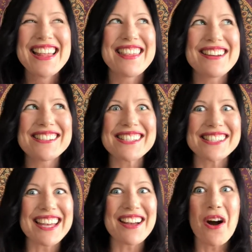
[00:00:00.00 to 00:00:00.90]
There's this
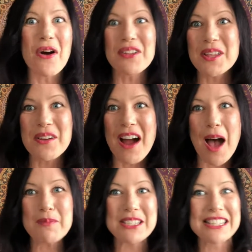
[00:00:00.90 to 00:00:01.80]
like whole other
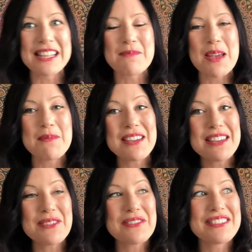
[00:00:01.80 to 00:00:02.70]
option that maybe
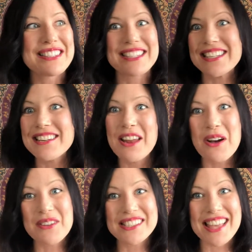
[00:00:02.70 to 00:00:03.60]
you didn't
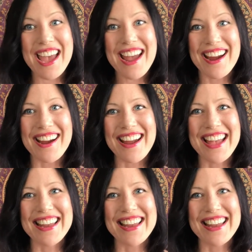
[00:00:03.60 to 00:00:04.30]
know was there.